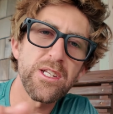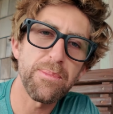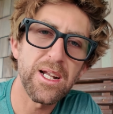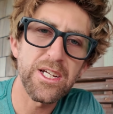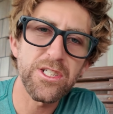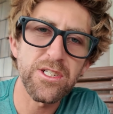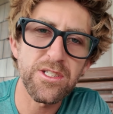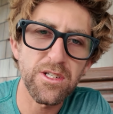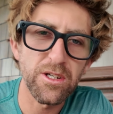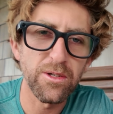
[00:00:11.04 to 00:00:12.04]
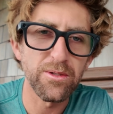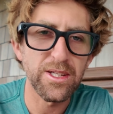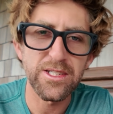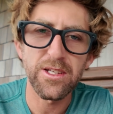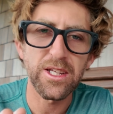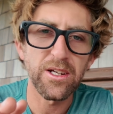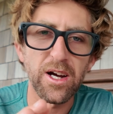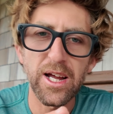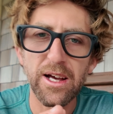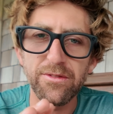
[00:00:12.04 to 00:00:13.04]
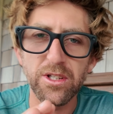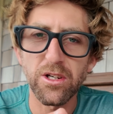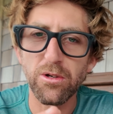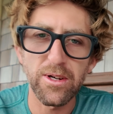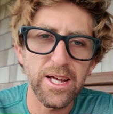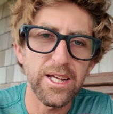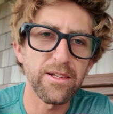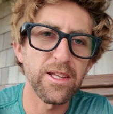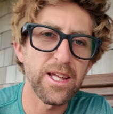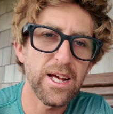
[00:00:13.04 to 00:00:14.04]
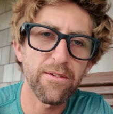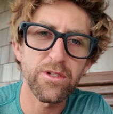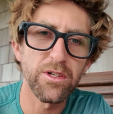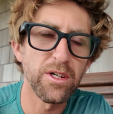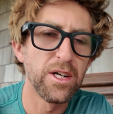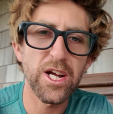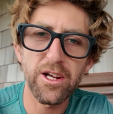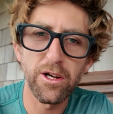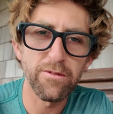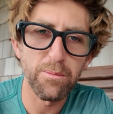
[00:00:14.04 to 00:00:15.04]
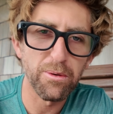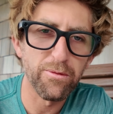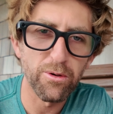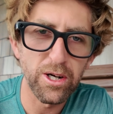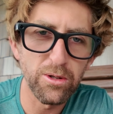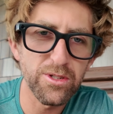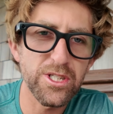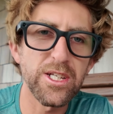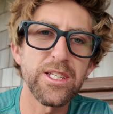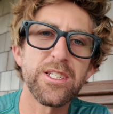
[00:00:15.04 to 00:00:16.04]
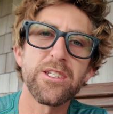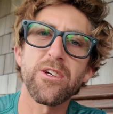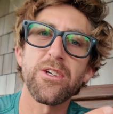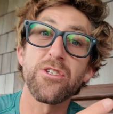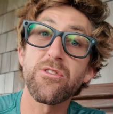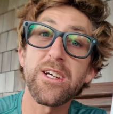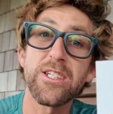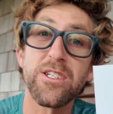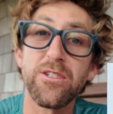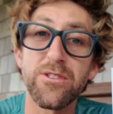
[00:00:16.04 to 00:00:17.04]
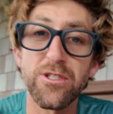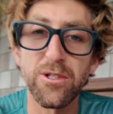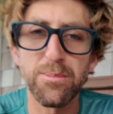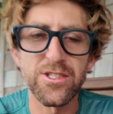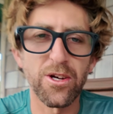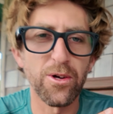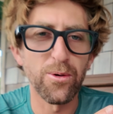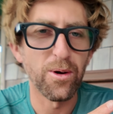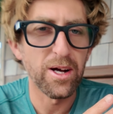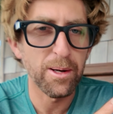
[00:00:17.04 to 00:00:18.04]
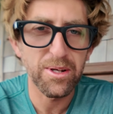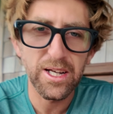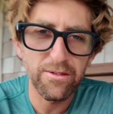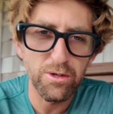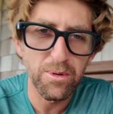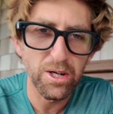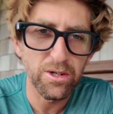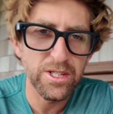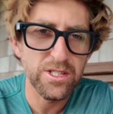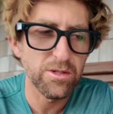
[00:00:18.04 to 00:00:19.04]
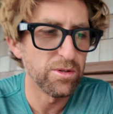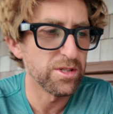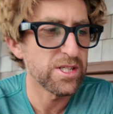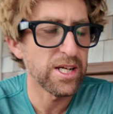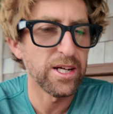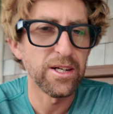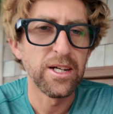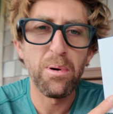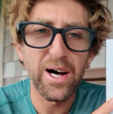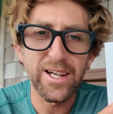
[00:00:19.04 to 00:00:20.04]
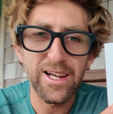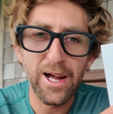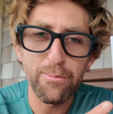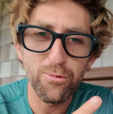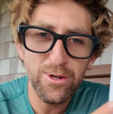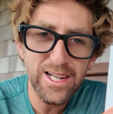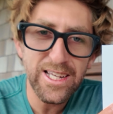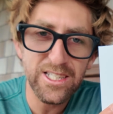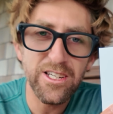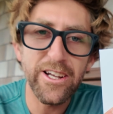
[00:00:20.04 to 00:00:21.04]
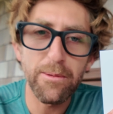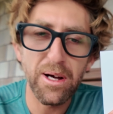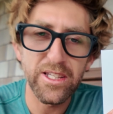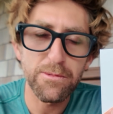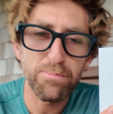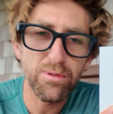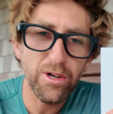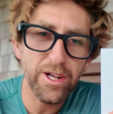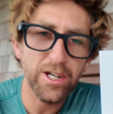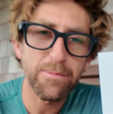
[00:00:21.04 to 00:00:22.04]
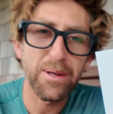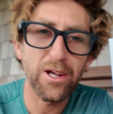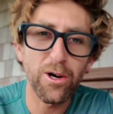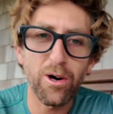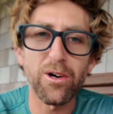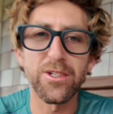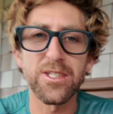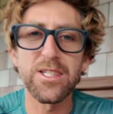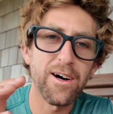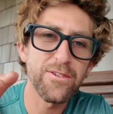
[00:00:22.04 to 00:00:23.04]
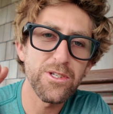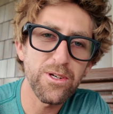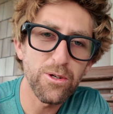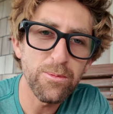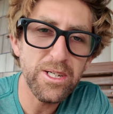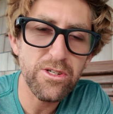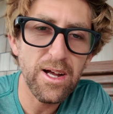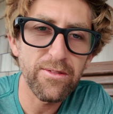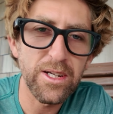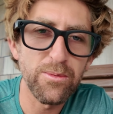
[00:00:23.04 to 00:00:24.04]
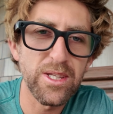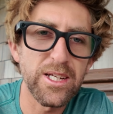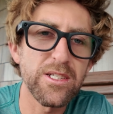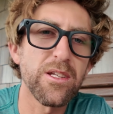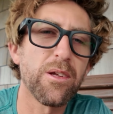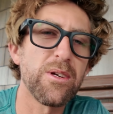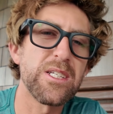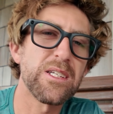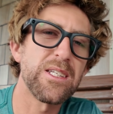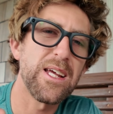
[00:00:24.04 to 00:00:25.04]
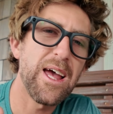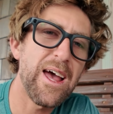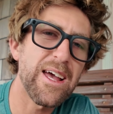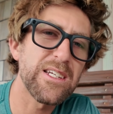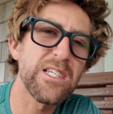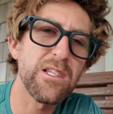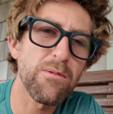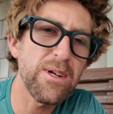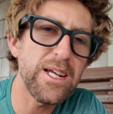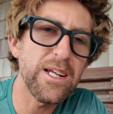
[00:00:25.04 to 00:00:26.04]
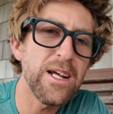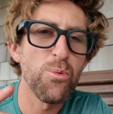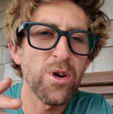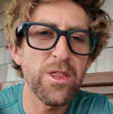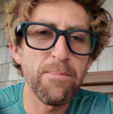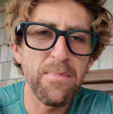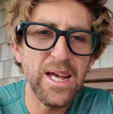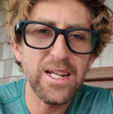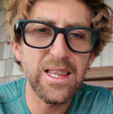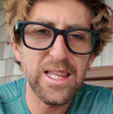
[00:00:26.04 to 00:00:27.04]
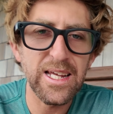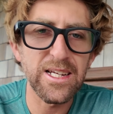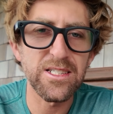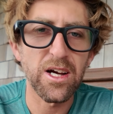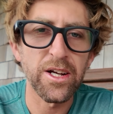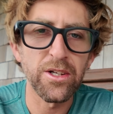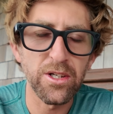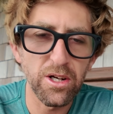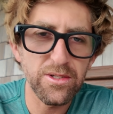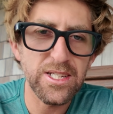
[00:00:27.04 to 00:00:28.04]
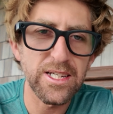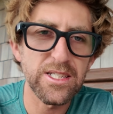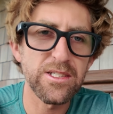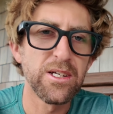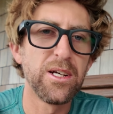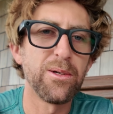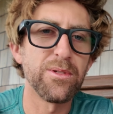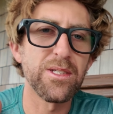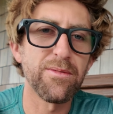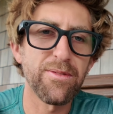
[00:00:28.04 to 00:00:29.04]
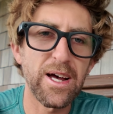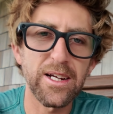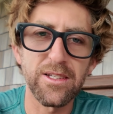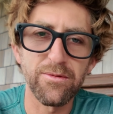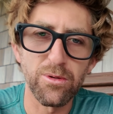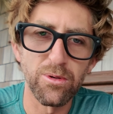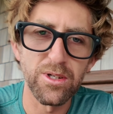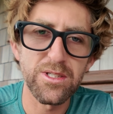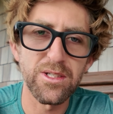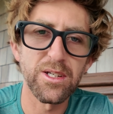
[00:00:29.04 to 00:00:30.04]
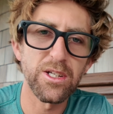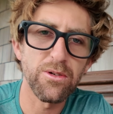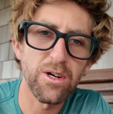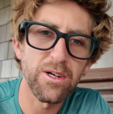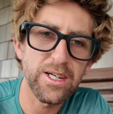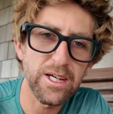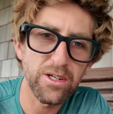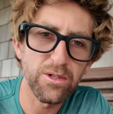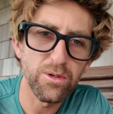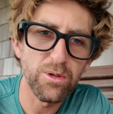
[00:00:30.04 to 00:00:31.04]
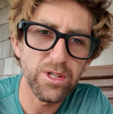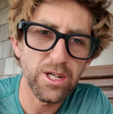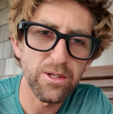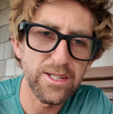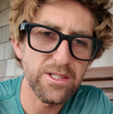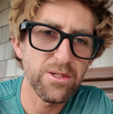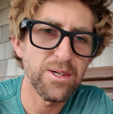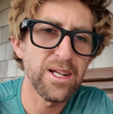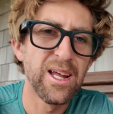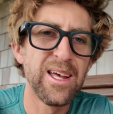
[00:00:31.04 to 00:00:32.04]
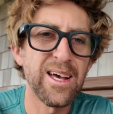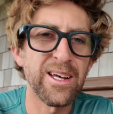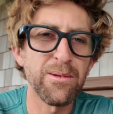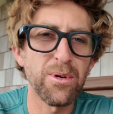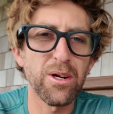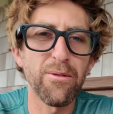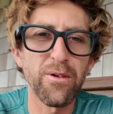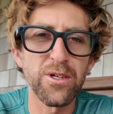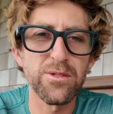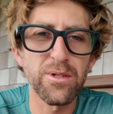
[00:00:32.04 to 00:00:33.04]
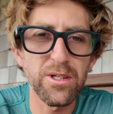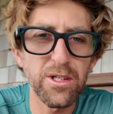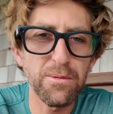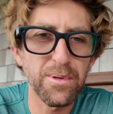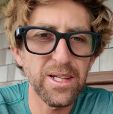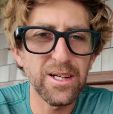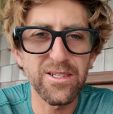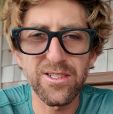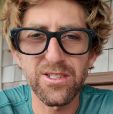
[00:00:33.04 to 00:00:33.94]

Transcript: stipulations though. There's nothing that I have to create that they have to check over before I launch it. This is going straight to YouTube, so I'm going to give you my honest thoughts here. But I'm really excited about this product because after doing all my traveling with the Insta360 X3, one of the main things I noticed was the fact, of course, that you can't get good audio into it. And the microphones were good, but they